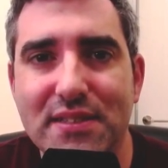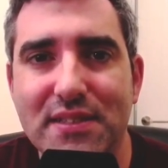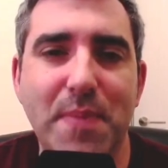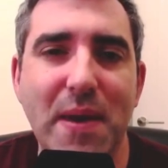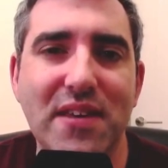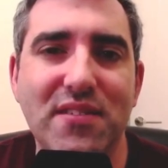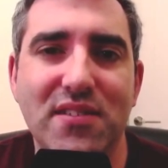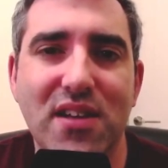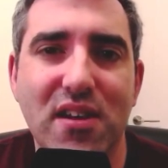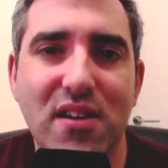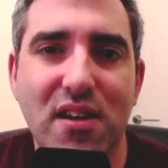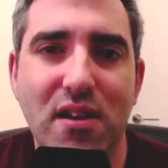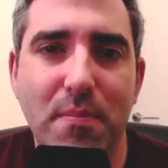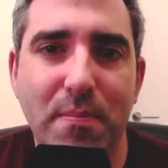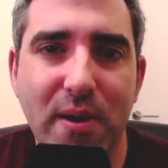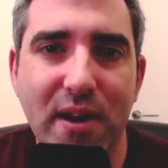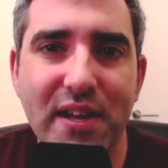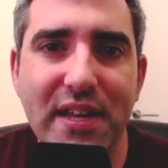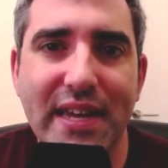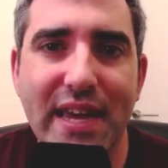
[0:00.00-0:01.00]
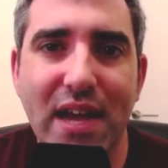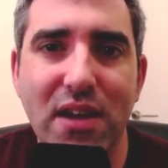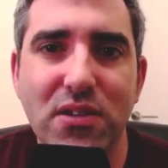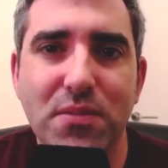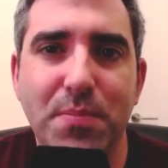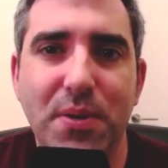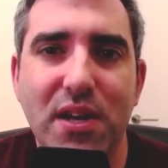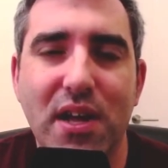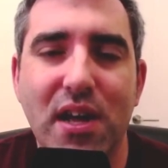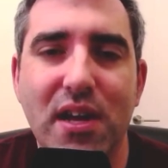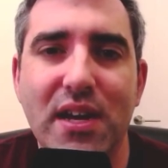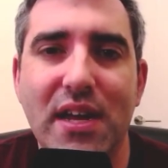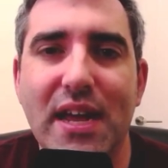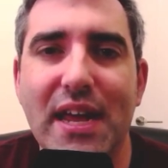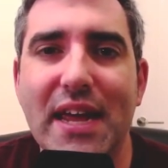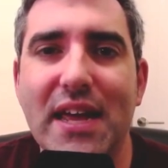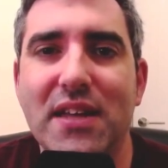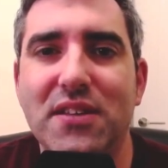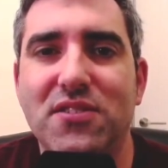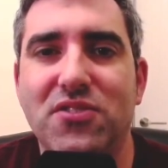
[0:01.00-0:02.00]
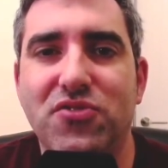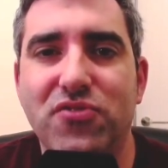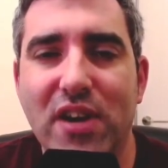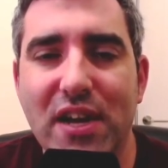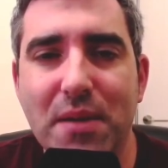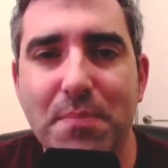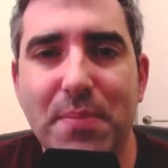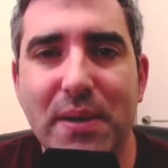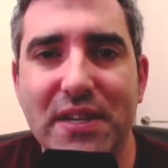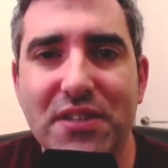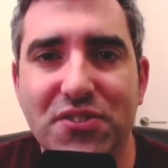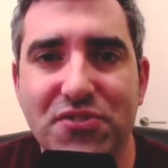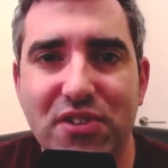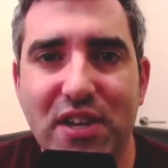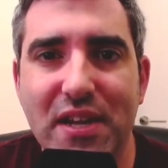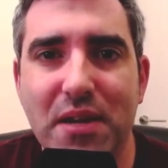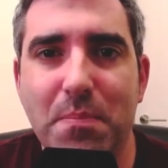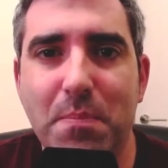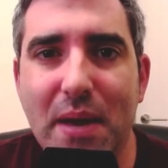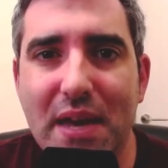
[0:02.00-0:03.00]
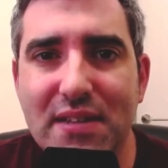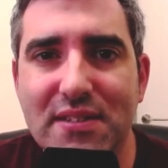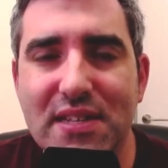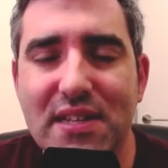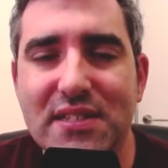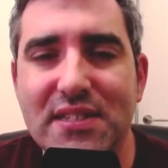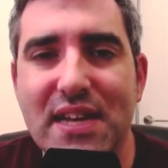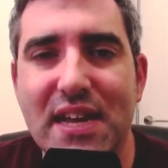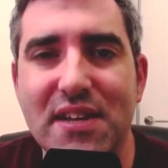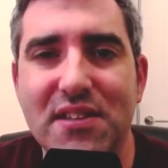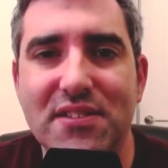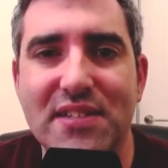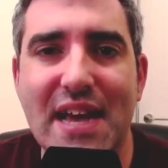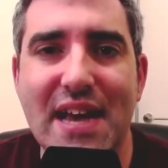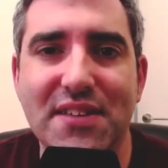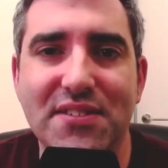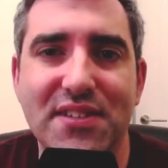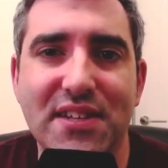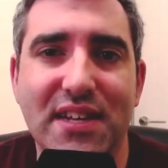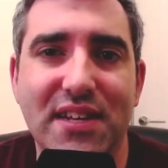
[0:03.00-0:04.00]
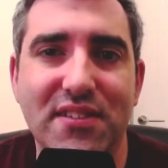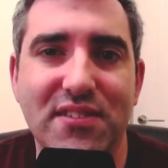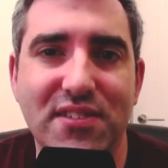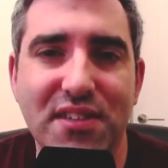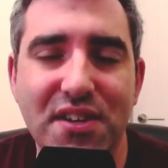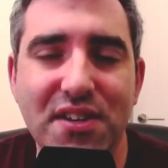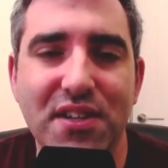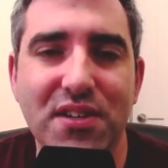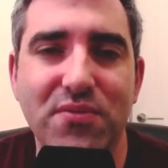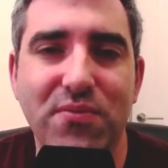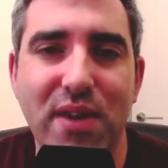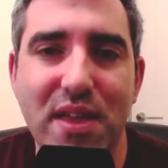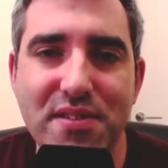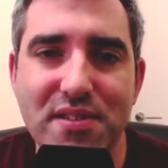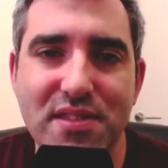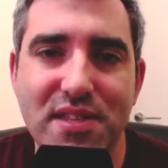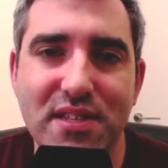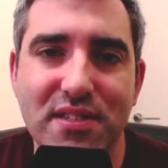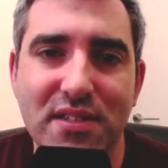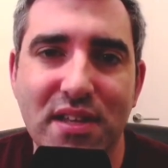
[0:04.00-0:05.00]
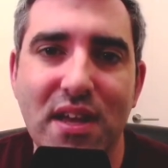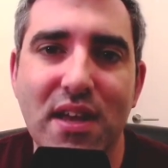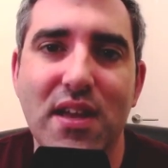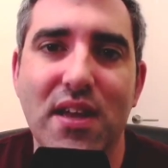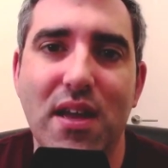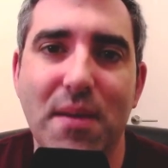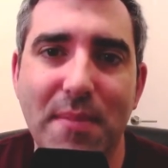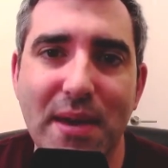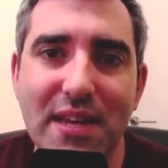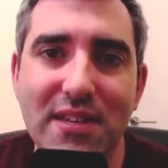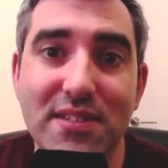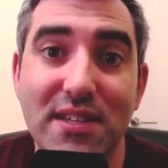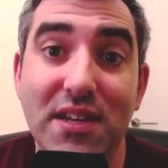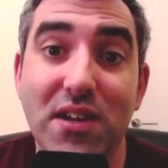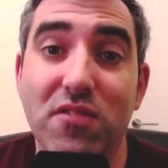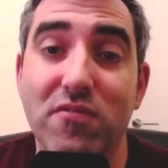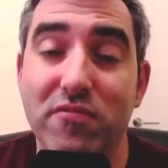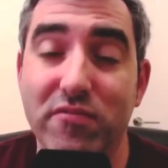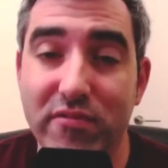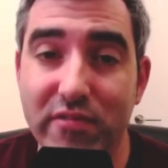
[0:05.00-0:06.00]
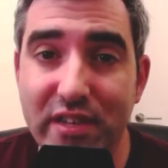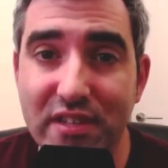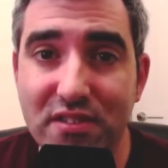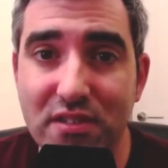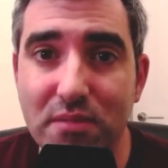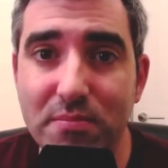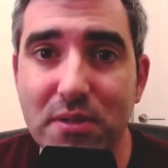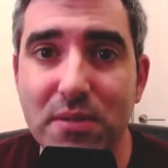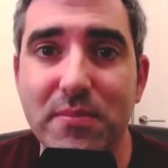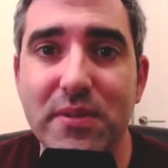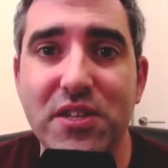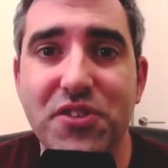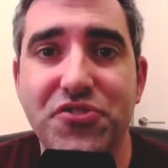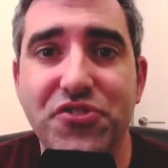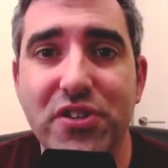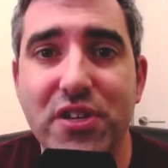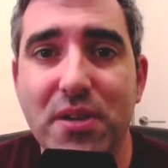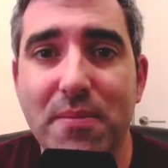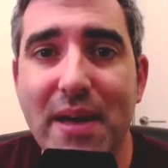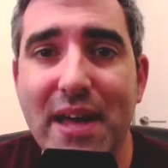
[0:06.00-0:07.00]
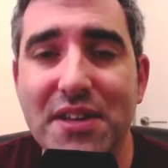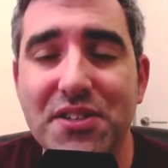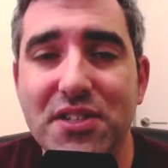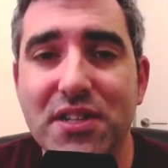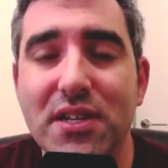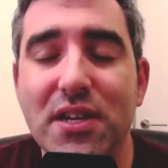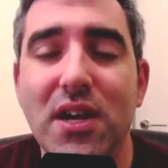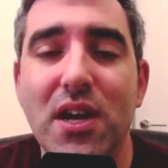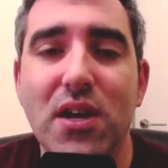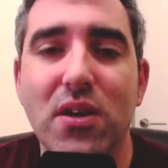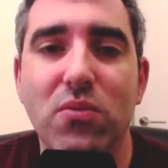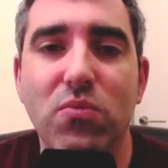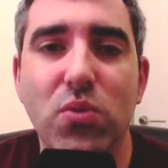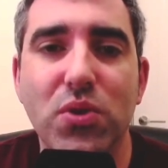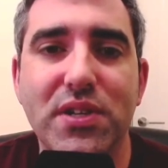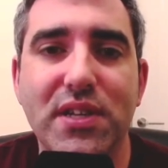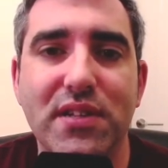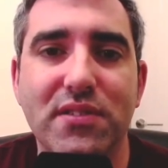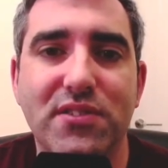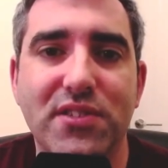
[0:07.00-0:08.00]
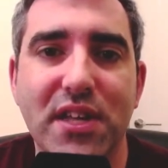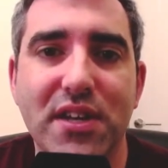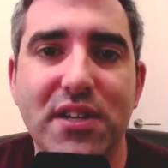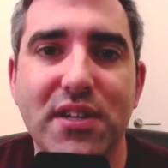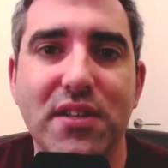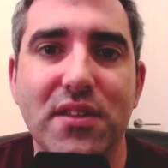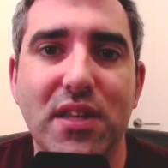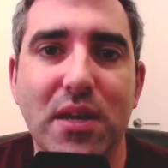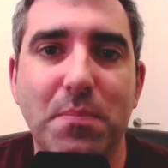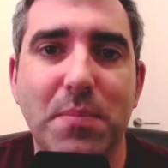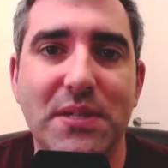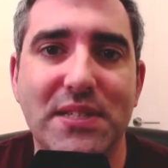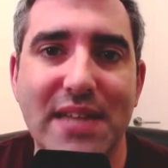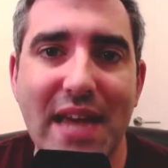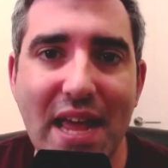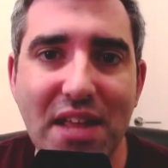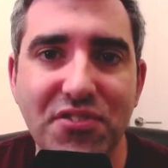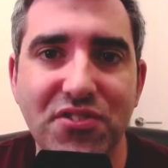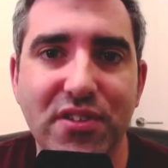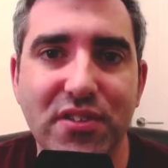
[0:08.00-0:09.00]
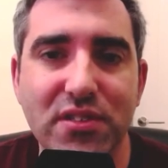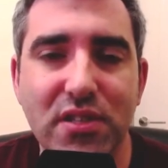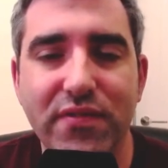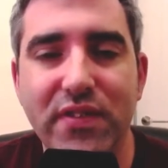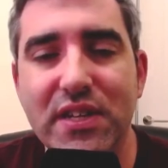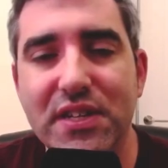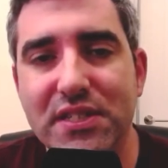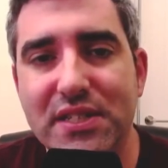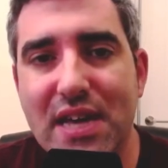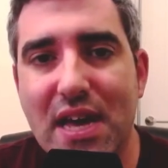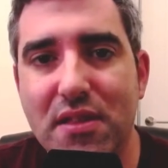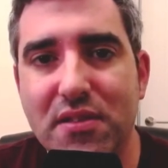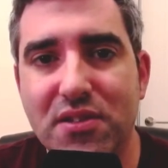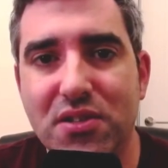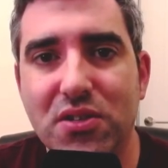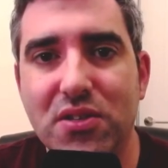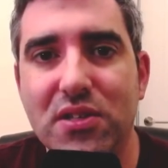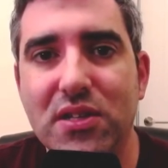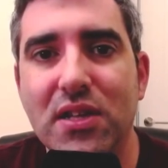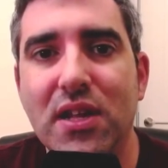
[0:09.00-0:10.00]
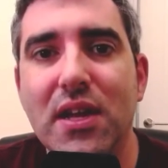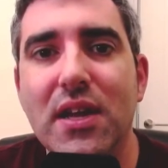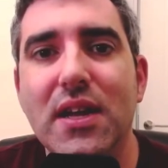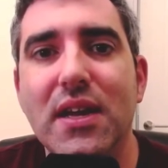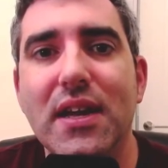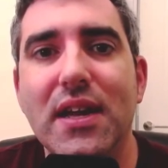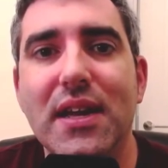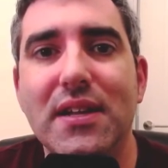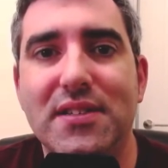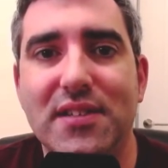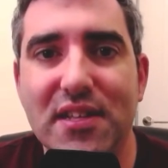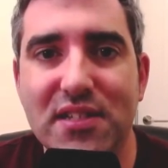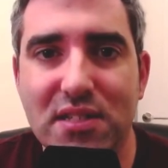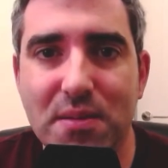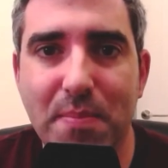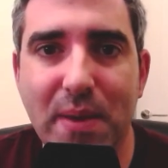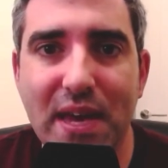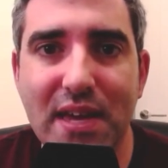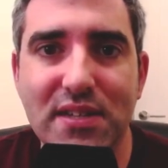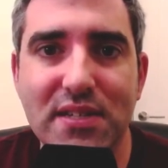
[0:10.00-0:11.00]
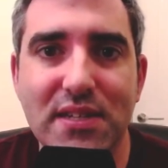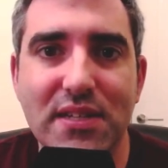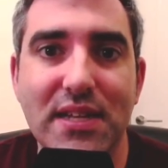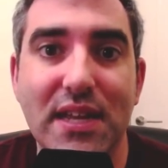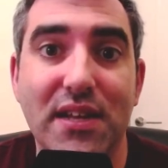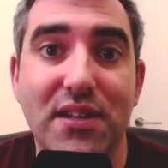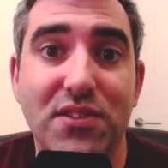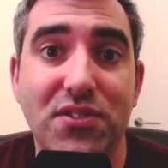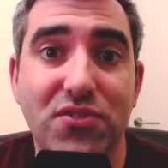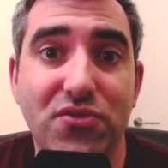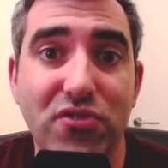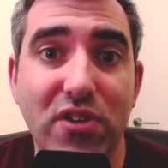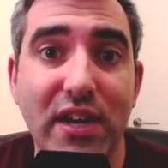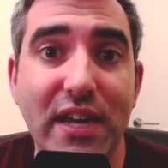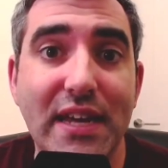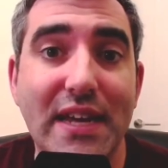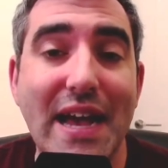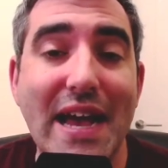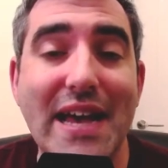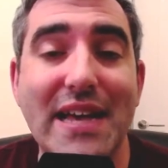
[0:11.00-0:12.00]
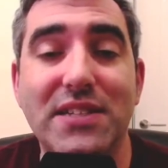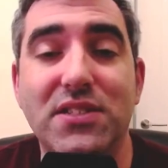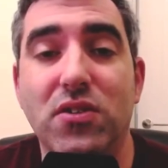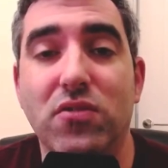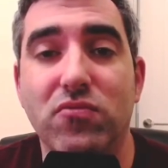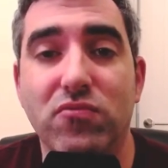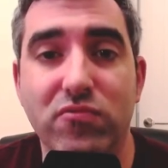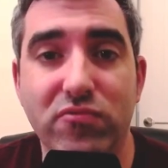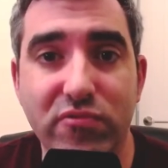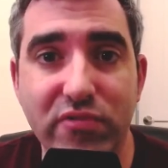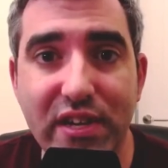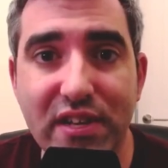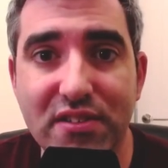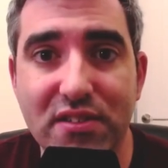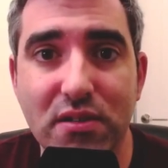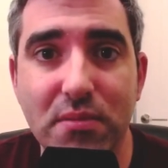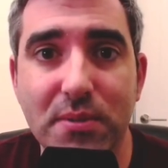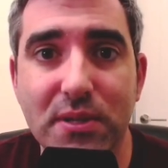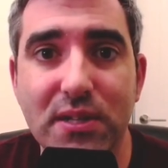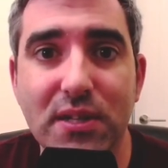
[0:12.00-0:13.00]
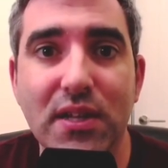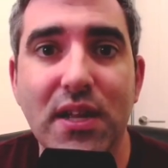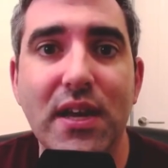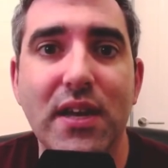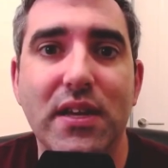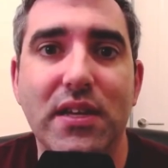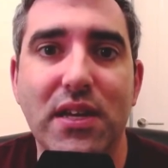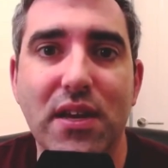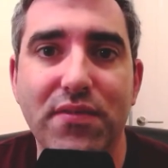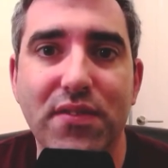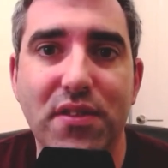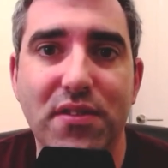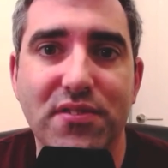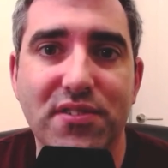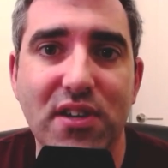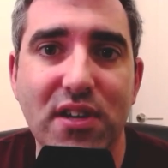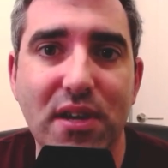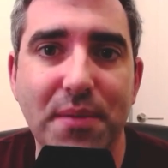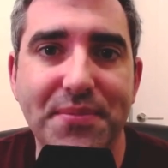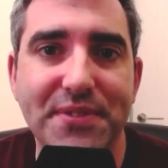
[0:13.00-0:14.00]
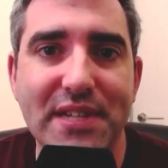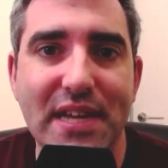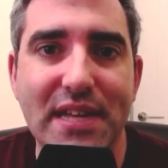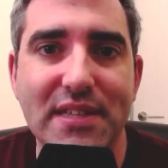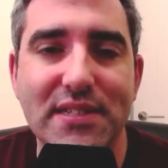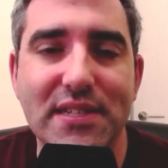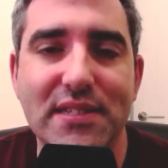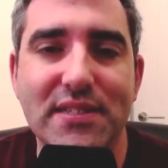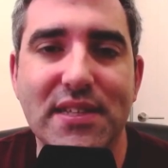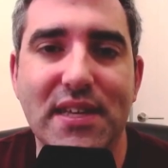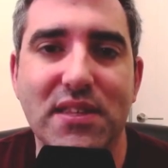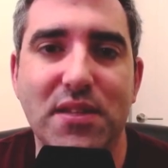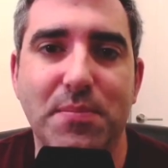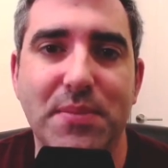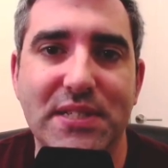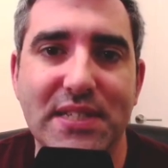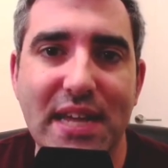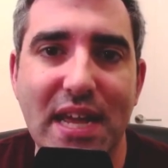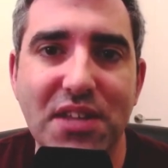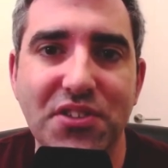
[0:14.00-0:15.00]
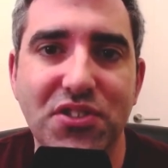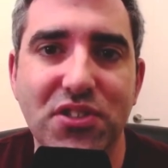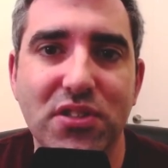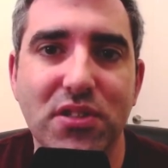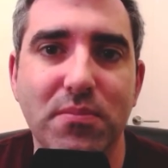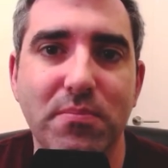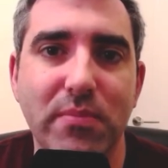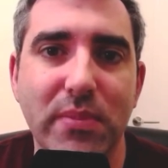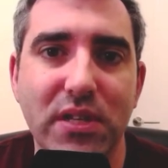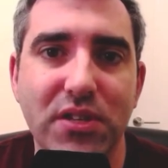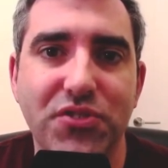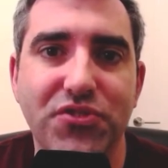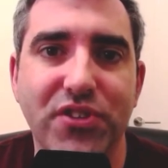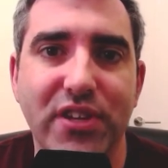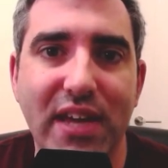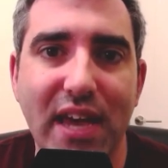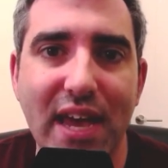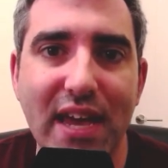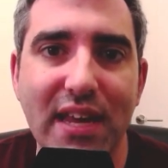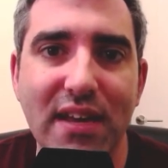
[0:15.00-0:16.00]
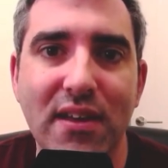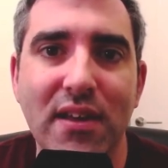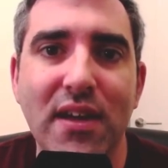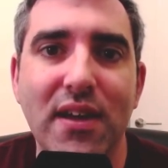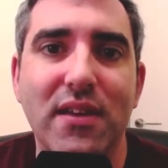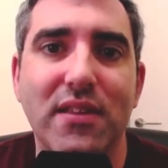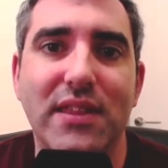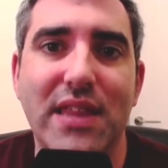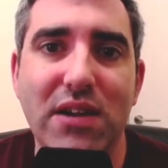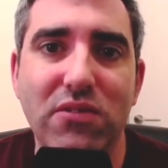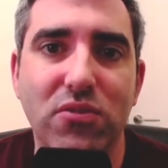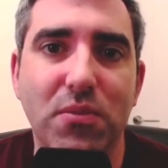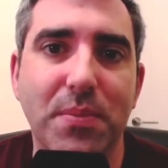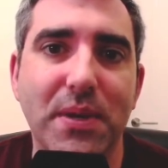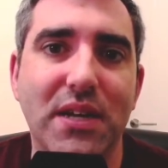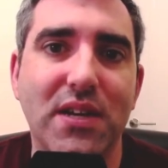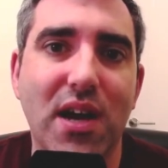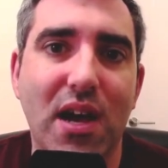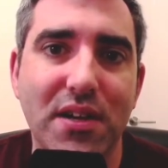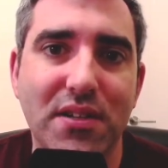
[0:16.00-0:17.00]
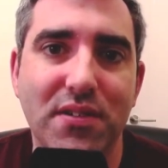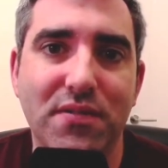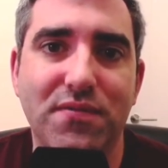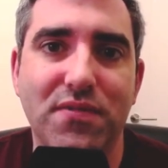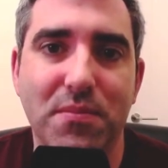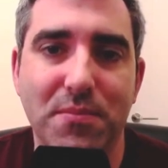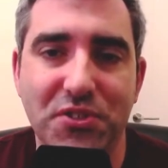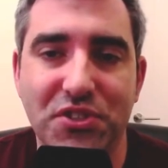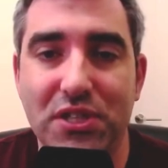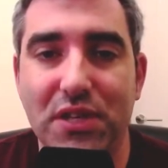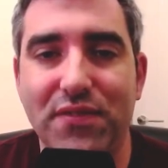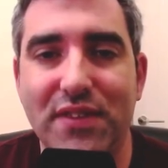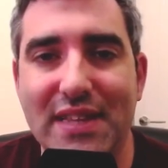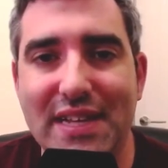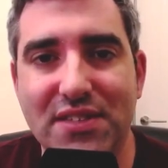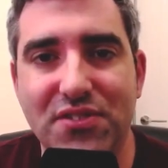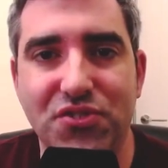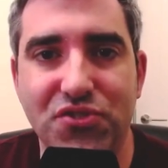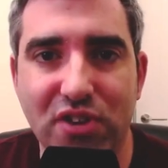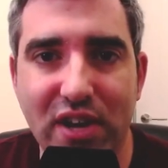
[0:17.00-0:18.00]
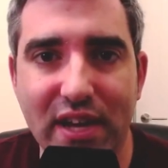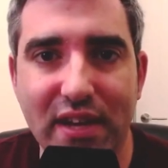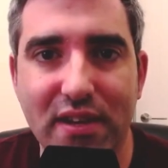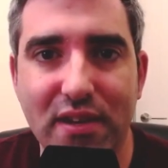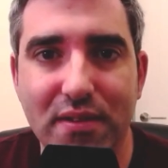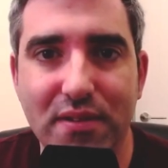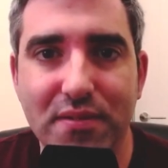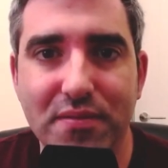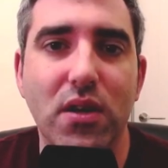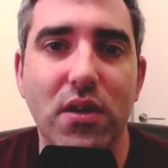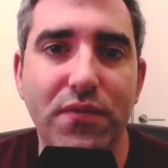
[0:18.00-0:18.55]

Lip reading: It's based not on a body count, but on a strike-by-strike basis, and is asked to consider whether this amazing, reasonable military commander would consider the potential civilian death toll anticipated in a strike as reasonable given the circumstances and the potential military gain that would be gotten from achieving that strike.